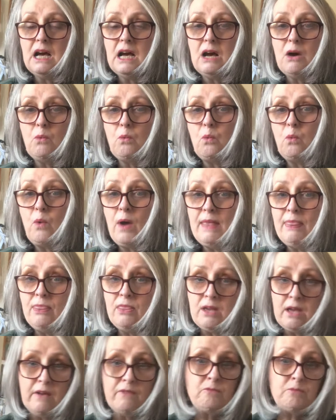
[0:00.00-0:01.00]
When
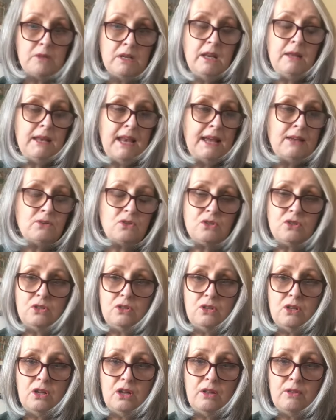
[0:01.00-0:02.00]
the government announced
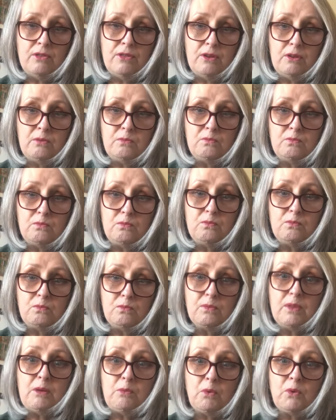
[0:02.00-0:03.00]
that
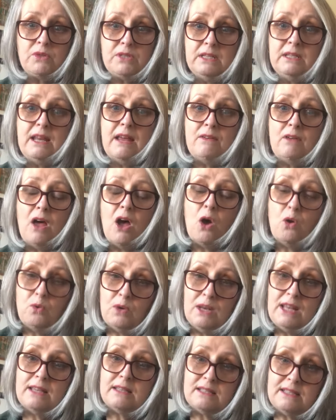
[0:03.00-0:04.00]
they wanted
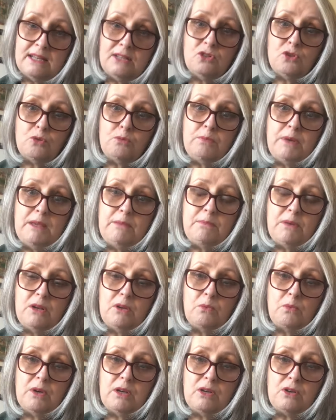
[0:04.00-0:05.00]
only essential people at
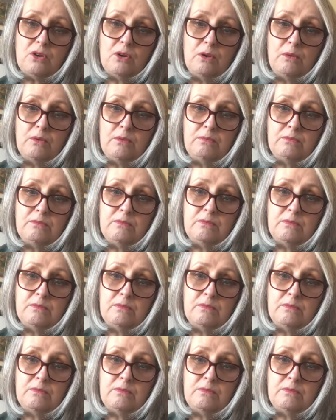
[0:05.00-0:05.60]
work on